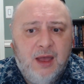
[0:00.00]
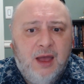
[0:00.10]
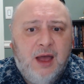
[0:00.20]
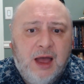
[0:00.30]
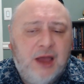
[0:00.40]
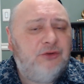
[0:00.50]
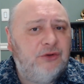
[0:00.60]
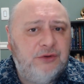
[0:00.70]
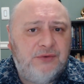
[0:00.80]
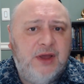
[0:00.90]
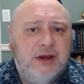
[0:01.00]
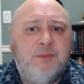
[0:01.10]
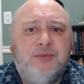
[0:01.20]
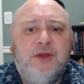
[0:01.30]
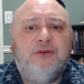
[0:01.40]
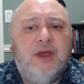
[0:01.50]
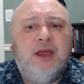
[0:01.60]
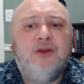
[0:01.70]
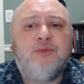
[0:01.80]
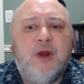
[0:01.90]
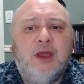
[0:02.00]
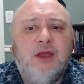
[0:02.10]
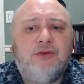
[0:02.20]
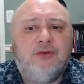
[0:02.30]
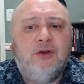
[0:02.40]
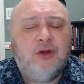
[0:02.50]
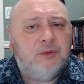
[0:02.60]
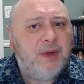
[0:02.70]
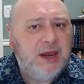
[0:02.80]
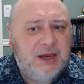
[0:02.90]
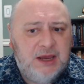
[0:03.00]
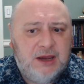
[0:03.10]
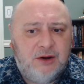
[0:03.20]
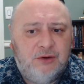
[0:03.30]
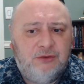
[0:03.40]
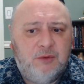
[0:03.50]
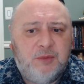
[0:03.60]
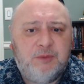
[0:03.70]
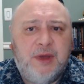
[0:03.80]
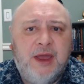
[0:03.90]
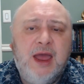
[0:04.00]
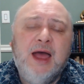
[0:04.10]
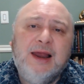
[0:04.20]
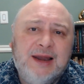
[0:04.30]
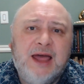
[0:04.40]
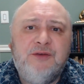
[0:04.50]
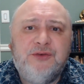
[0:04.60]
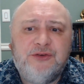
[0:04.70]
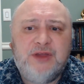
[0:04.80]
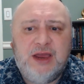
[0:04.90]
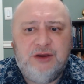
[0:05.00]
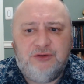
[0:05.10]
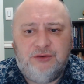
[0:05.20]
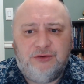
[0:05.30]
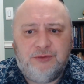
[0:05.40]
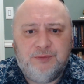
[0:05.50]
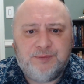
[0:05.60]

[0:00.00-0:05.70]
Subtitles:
I shall divide up these age brackets not by years but by life stages